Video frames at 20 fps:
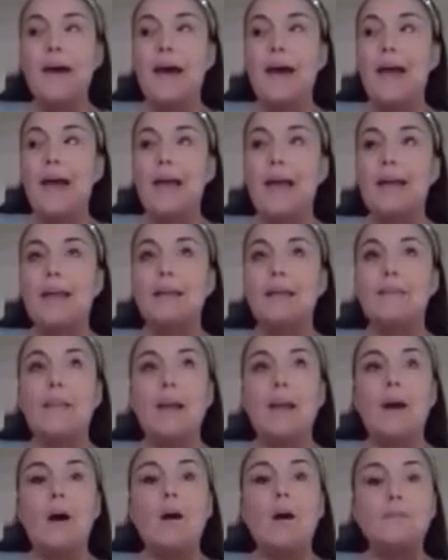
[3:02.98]
And
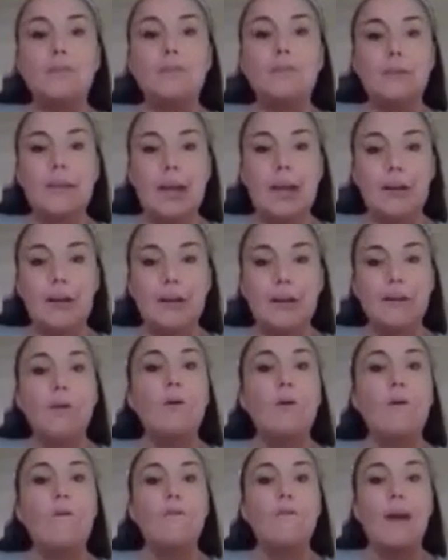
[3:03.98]
they also carry it
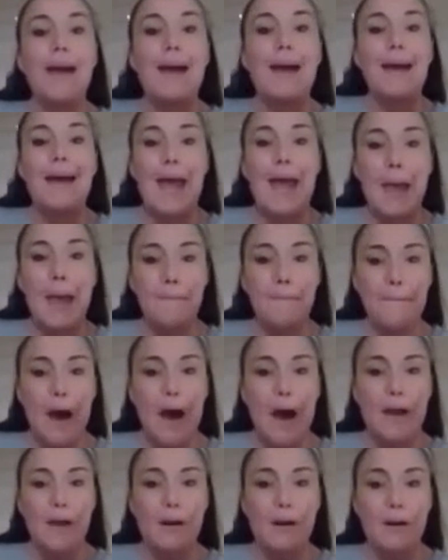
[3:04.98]
over at
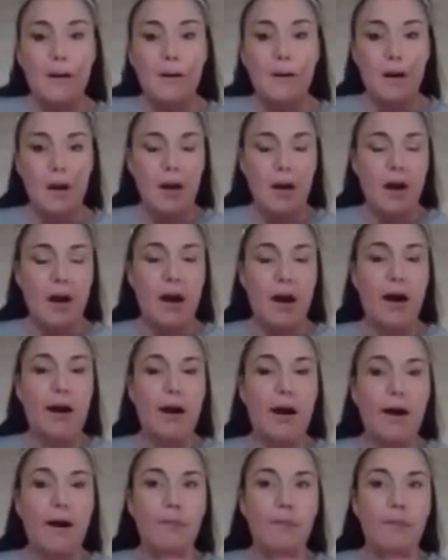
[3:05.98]
Empire,
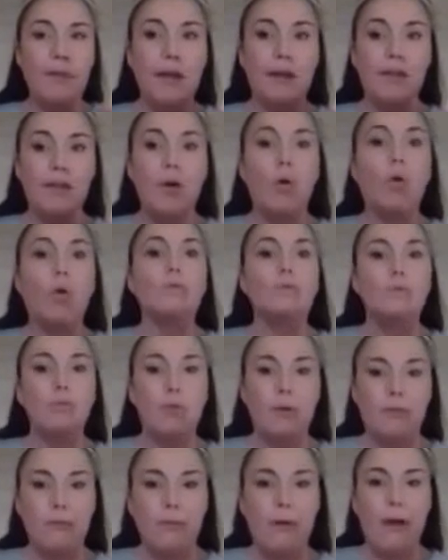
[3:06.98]
the Old
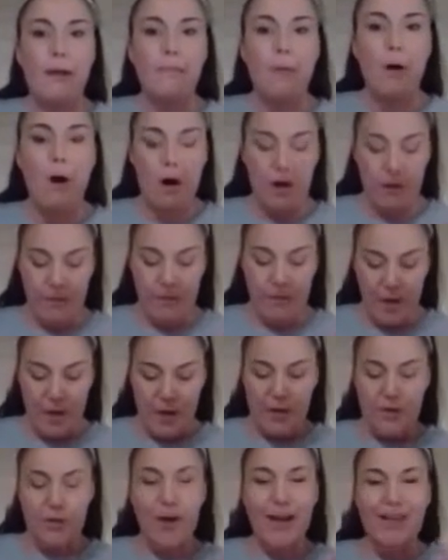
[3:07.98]
Northway
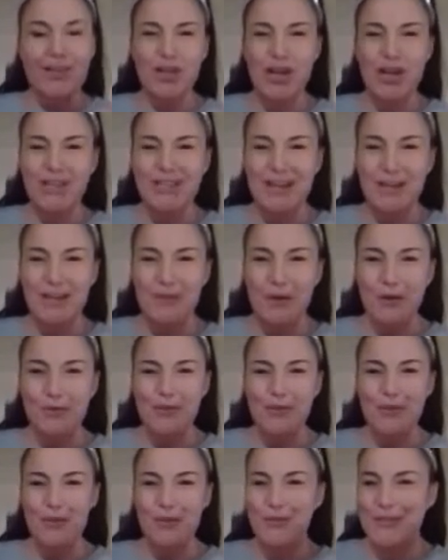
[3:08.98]
Mall. So I checked on
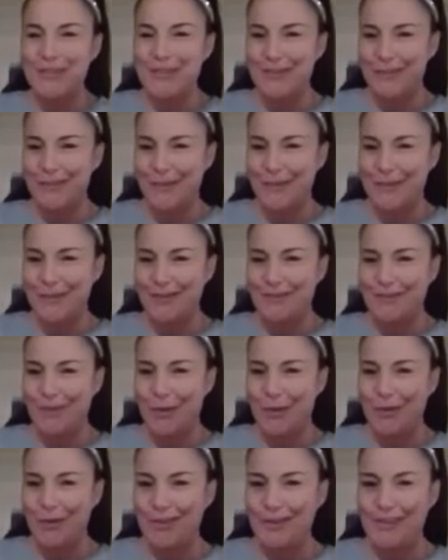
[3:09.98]
those 2 because I figured
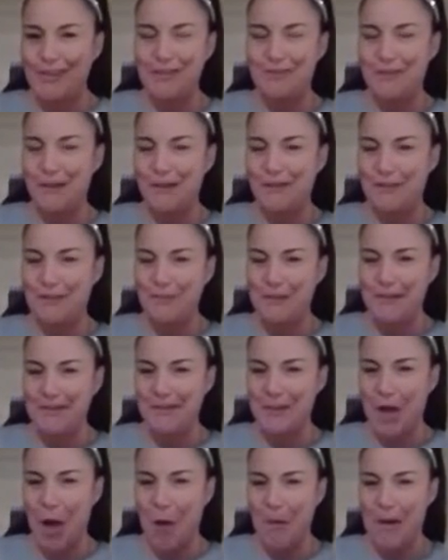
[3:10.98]
locally that's where
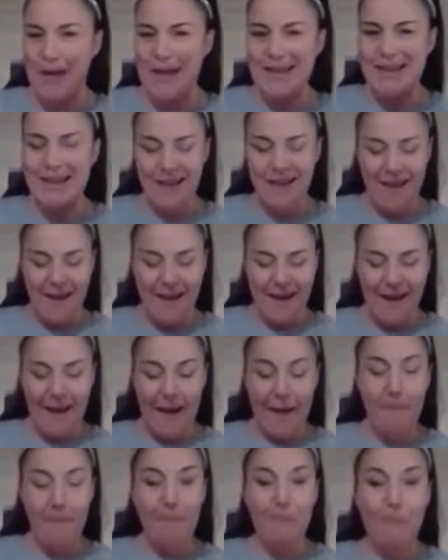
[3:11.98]
everybody's going.
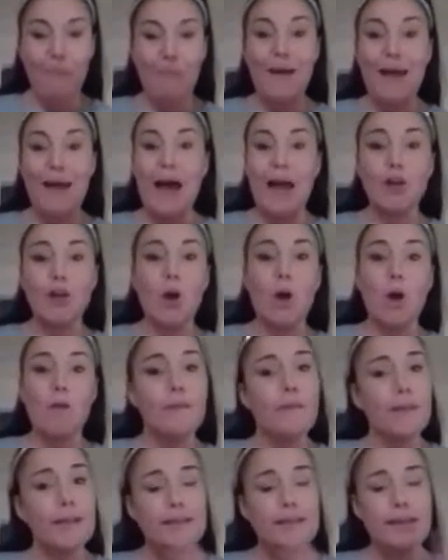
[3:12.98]
But I know
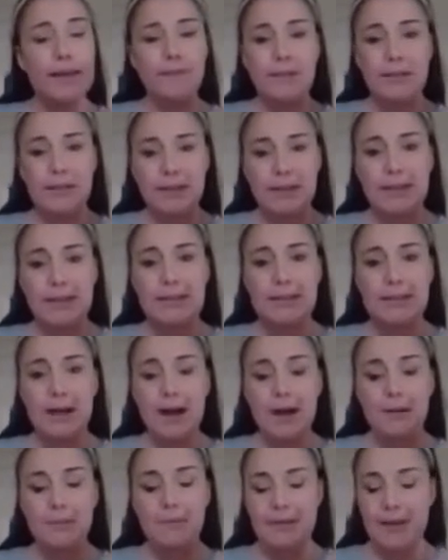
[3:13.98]
that they definitely
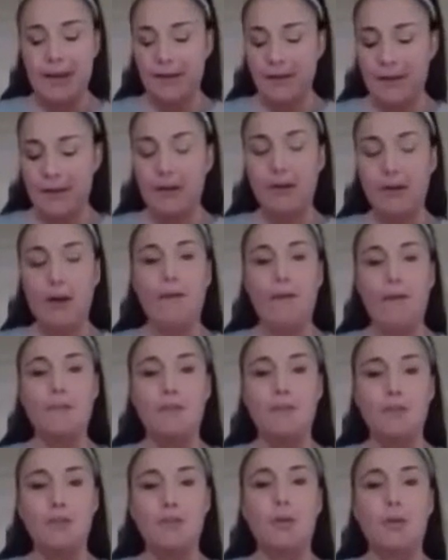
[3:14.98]
sell it in
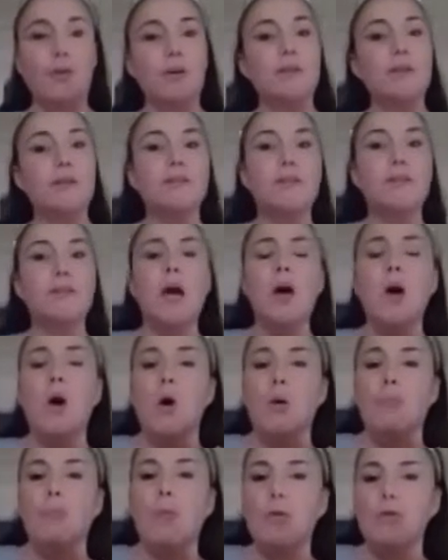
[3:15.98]
other stores.
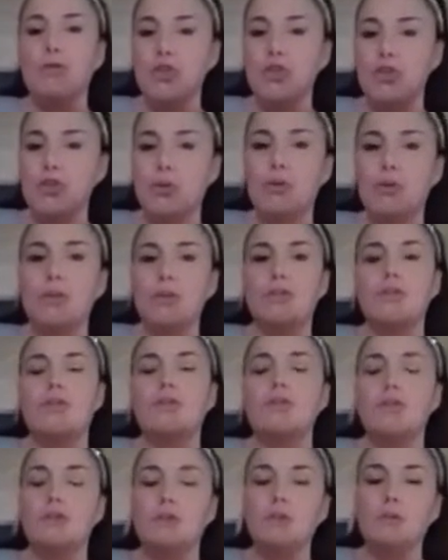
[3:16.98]
Most
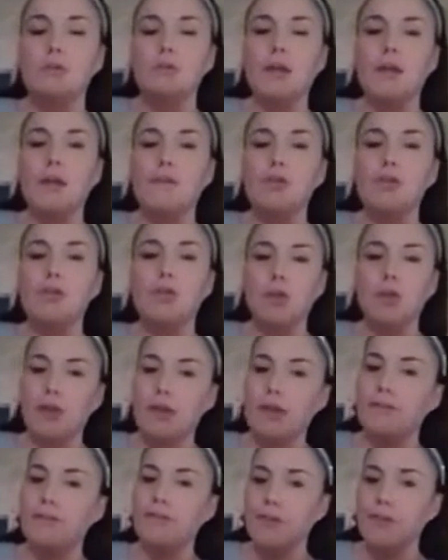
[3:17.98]
stores too, if you're
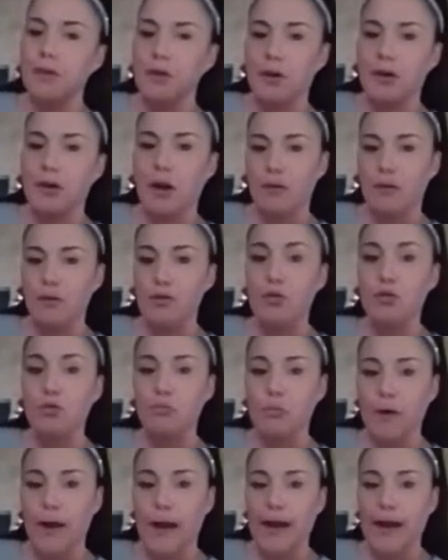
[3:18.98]
looking for a new
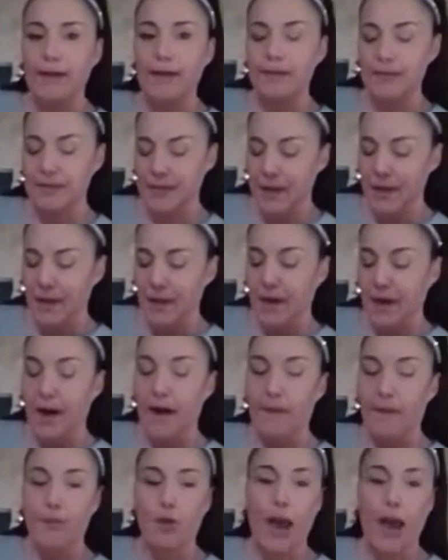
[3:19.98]
brand,
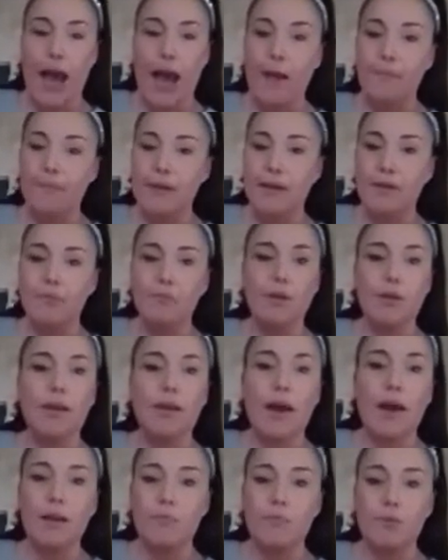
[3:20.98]
they're happy to bring
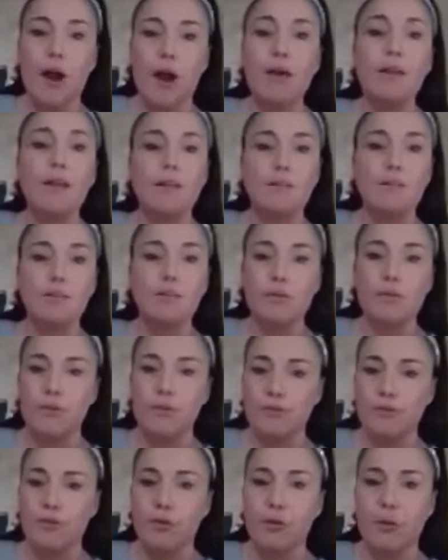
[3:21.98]
on a product. So if
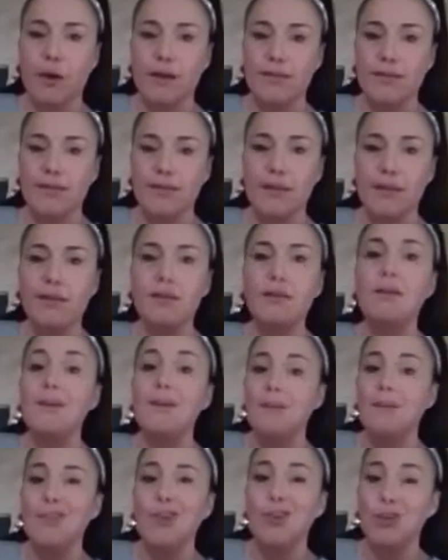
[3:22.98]
you request it,
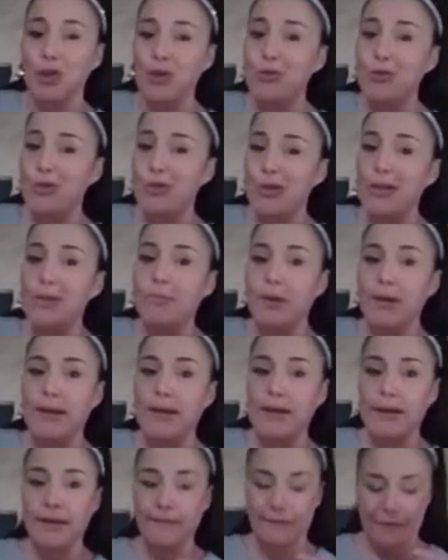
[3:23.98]
they'll usually bring
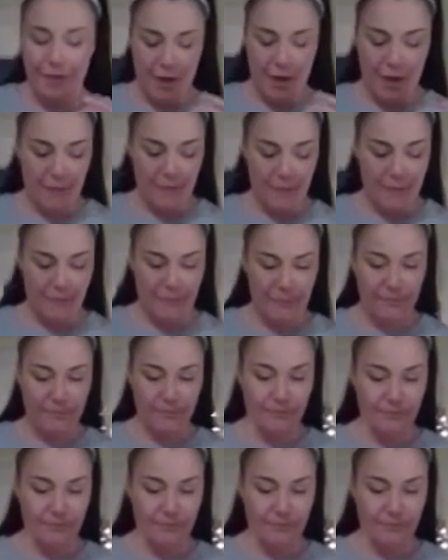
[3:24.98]
it in for you.